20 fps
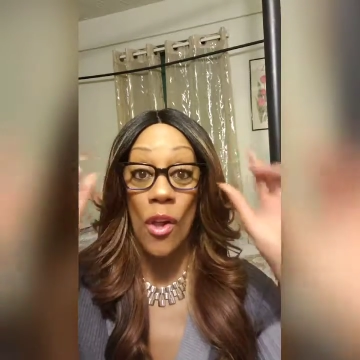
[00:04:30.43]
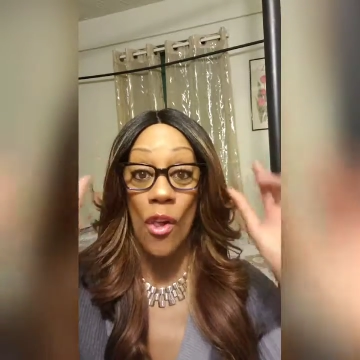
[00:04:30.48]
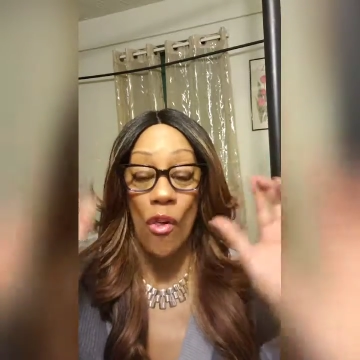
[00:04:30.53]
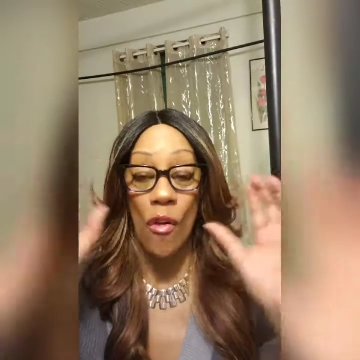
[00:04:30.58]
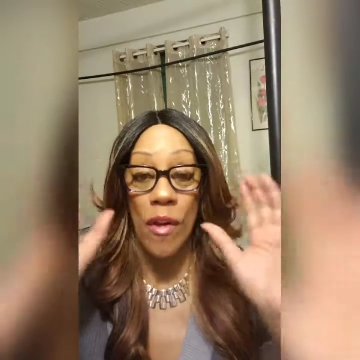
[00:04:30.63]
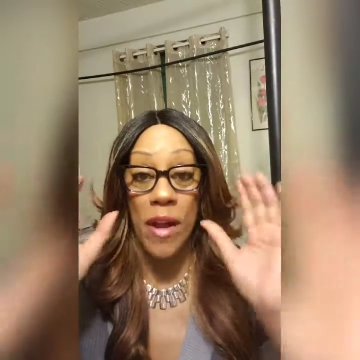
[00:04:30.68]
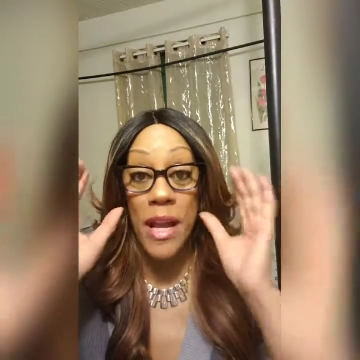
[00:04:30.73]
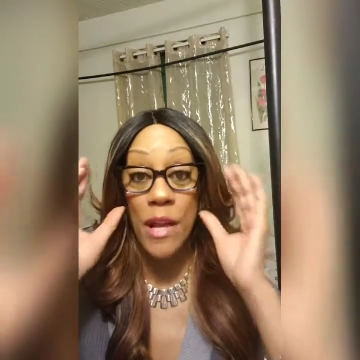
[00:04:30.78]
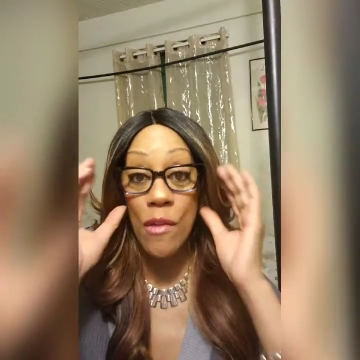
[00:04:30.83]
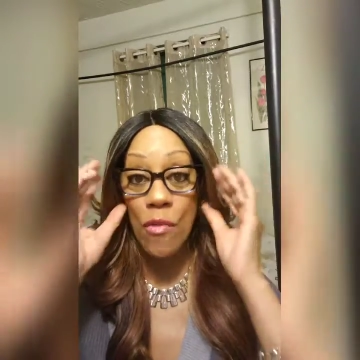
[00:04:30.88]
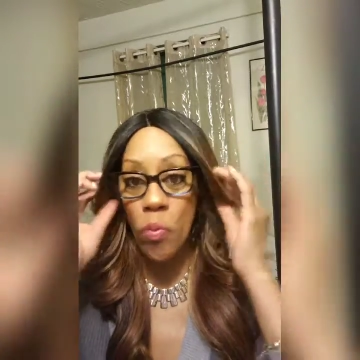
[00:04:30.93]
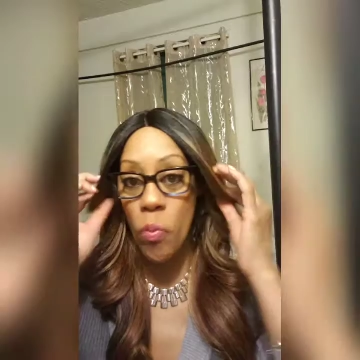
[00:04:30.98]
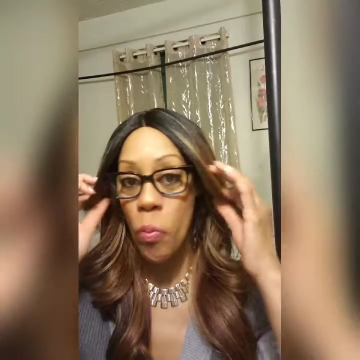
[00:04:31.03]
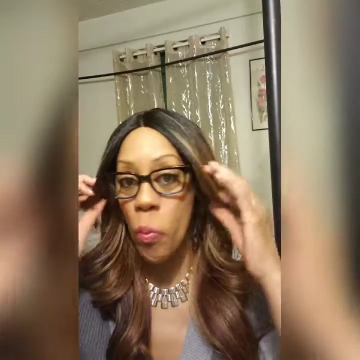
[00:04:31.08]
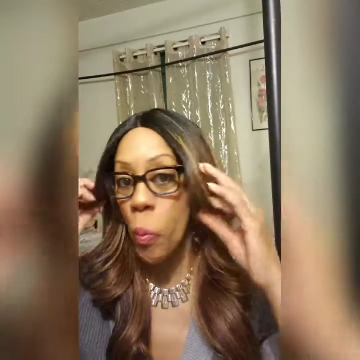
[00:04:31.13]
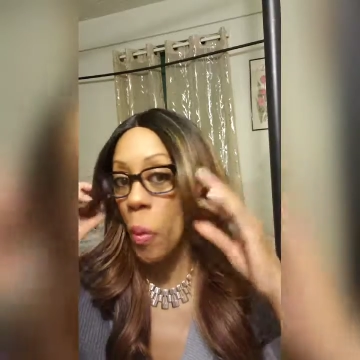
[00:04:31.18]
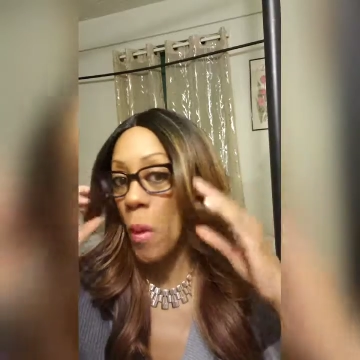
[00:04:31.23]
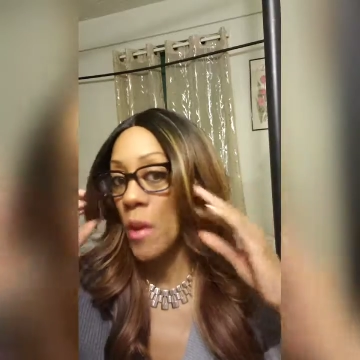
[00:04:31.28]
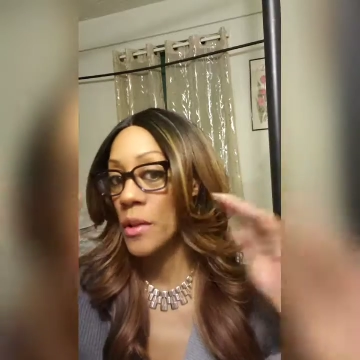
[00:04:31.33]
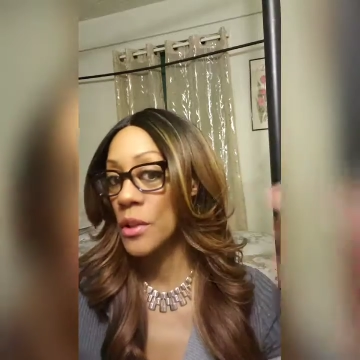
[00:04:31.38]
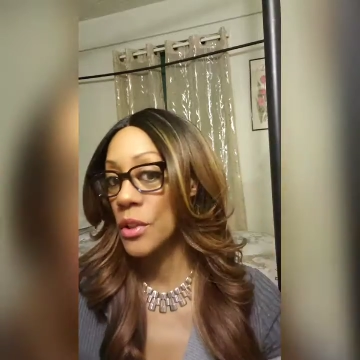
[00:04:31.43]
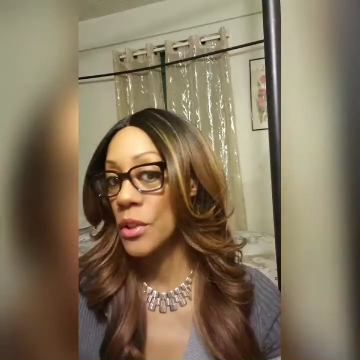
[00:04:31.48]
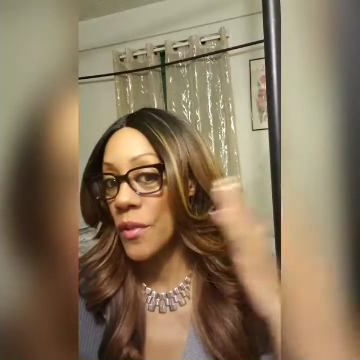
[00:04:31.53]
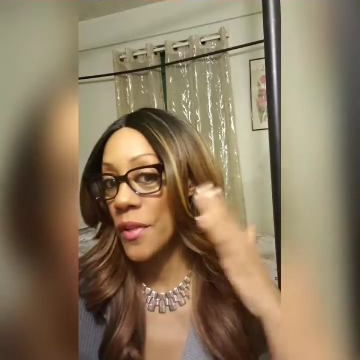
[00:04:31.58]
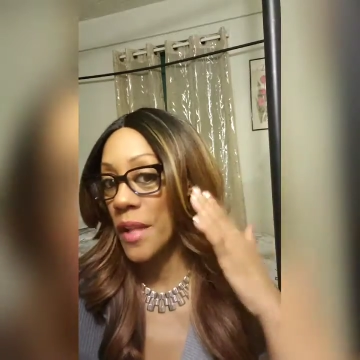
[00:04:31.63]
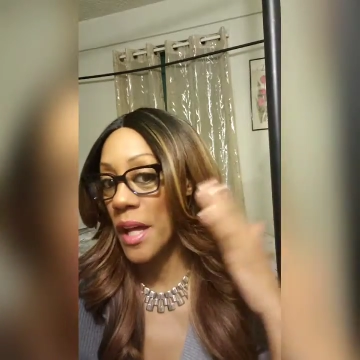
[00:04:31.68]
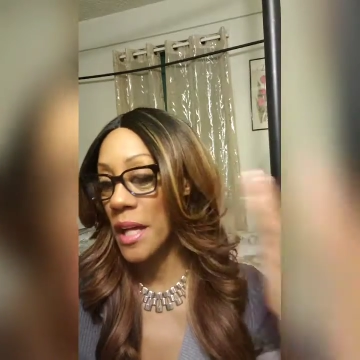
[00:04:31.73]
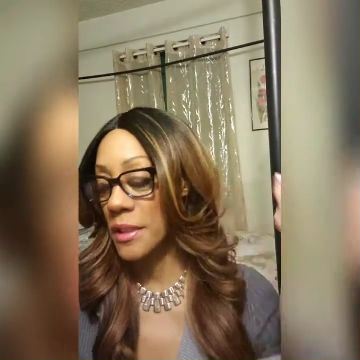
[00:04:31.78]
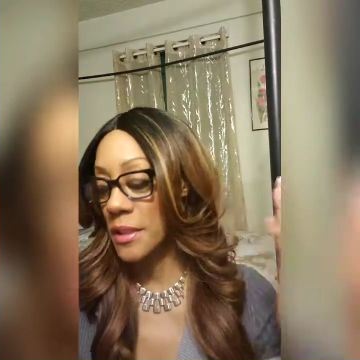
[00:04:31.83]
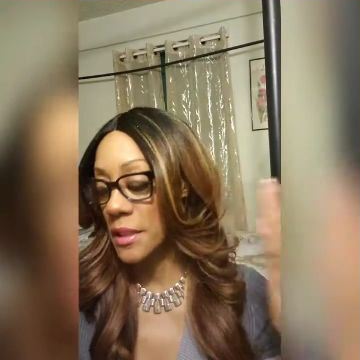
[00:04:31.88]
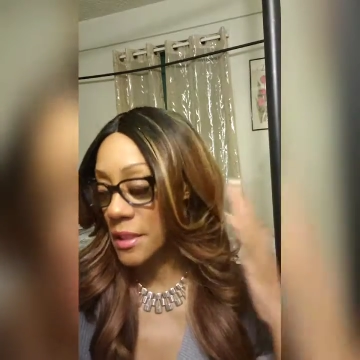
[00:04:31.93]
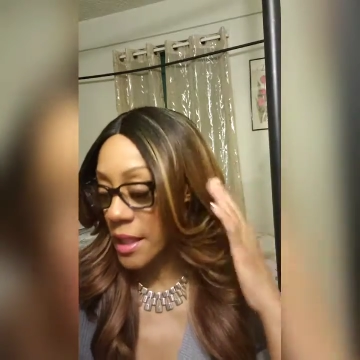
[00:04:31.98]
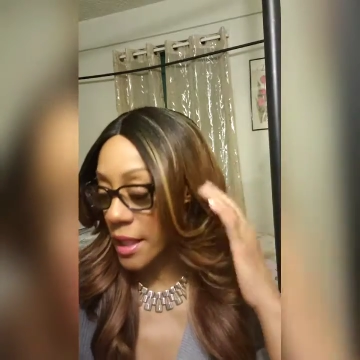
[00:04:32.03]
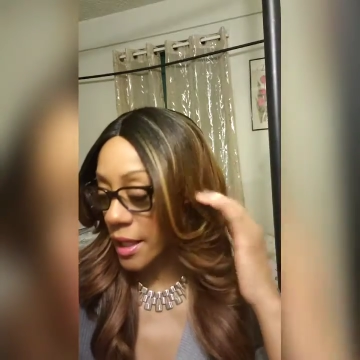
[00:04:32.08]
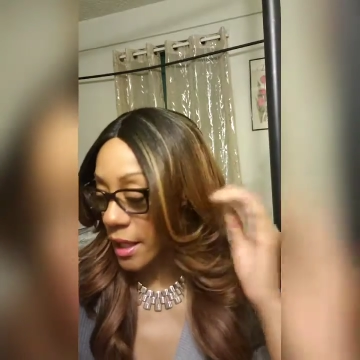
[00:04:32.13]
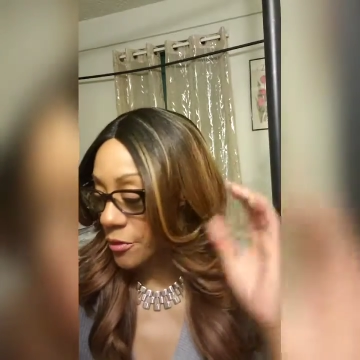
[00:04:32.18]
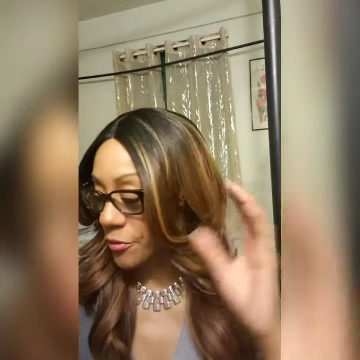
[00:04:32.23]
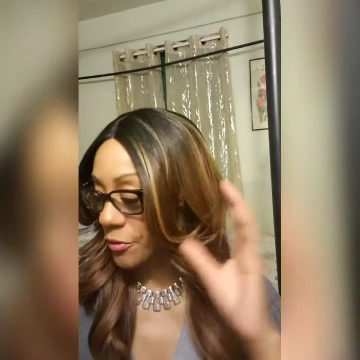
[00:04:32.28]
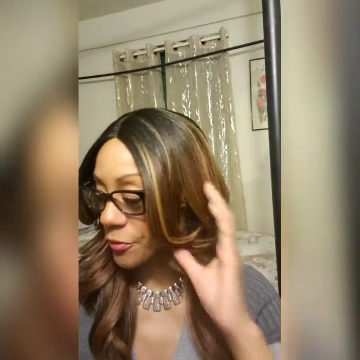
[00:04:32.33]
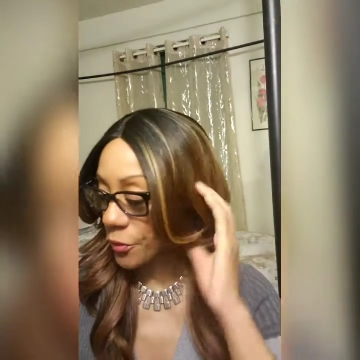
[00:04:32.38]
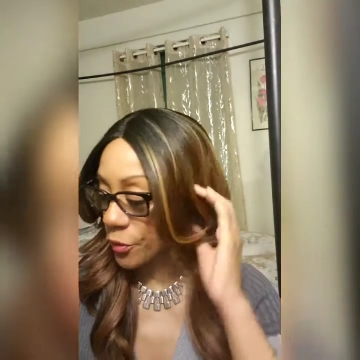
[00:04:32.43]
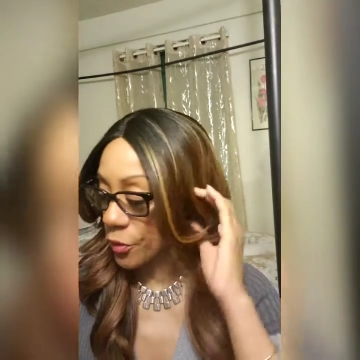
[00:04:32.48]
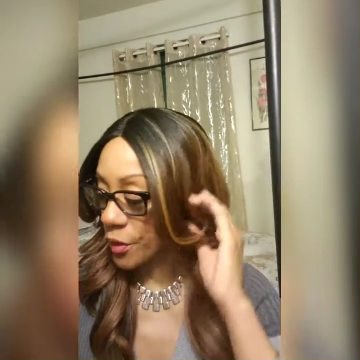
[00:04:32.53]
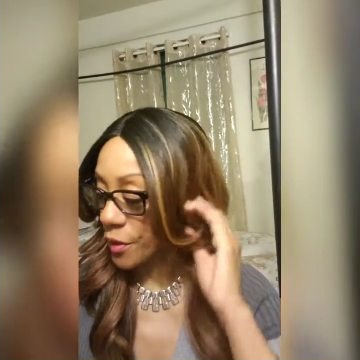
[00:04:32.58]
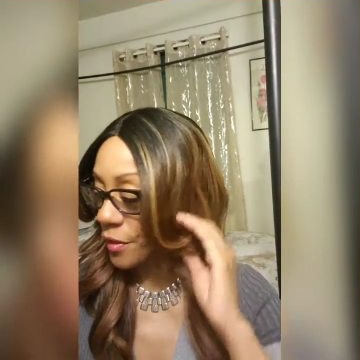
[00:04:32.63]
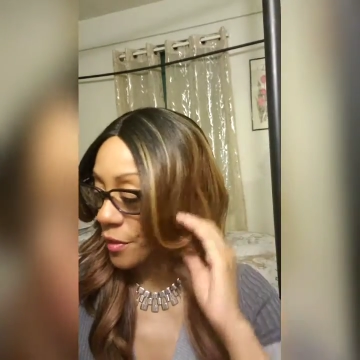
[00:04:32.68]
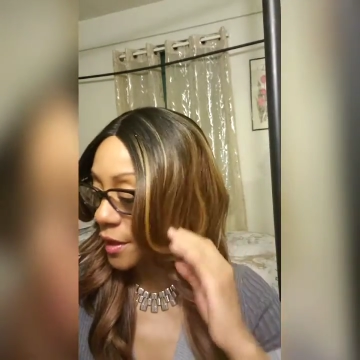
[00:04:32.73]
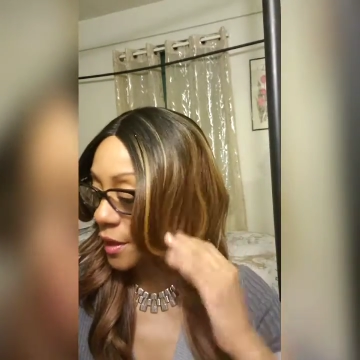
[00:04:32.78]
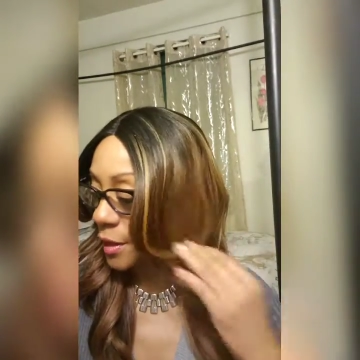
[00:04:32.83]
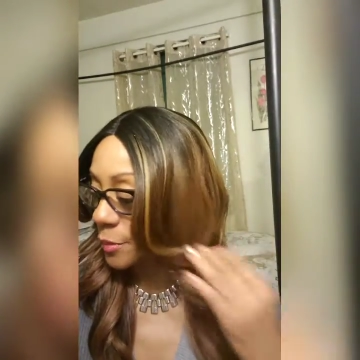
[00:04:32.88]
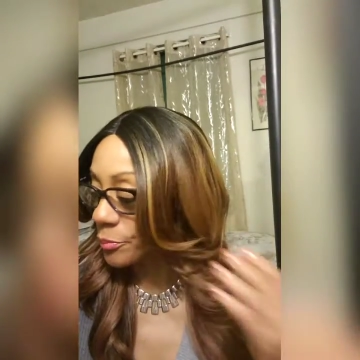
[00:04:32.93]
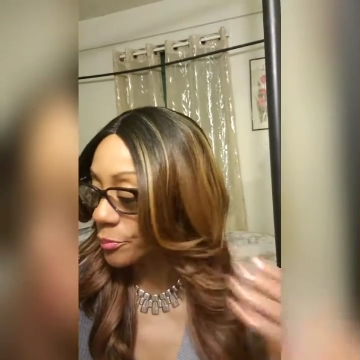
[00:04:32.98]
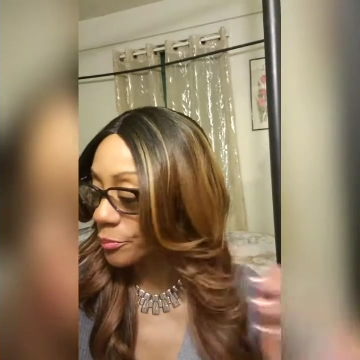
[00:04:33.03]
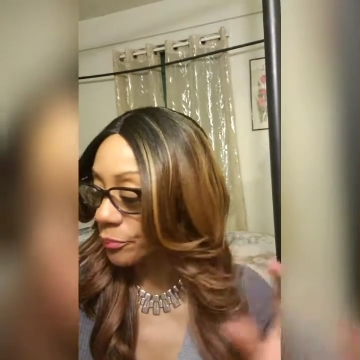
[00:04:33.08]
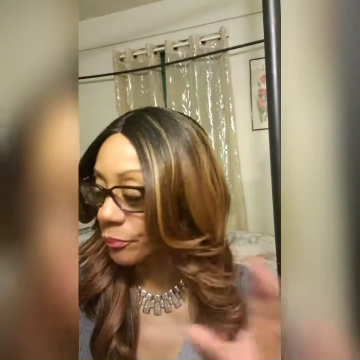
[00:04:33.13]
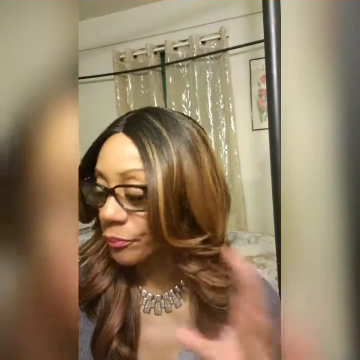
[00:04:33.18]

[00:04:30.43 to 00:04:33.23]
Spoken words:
All right, so that's that for the